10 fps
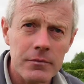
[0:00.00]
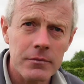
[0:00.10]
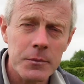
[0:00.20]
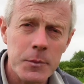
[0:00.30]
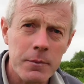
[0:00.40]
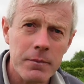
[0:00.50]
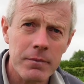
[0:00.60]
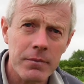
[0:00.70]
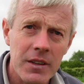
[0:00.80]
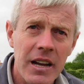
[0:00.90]
a
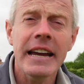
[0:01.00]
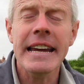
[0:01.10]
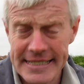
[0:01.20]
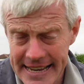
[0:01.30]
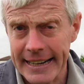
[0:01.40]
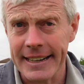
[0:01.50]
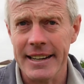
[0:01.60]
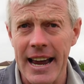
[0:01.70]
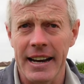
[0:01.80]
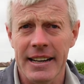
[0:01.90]
better bale. Yeah, exactly.
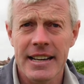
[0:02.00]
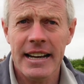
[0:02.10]
Yeah, yeah.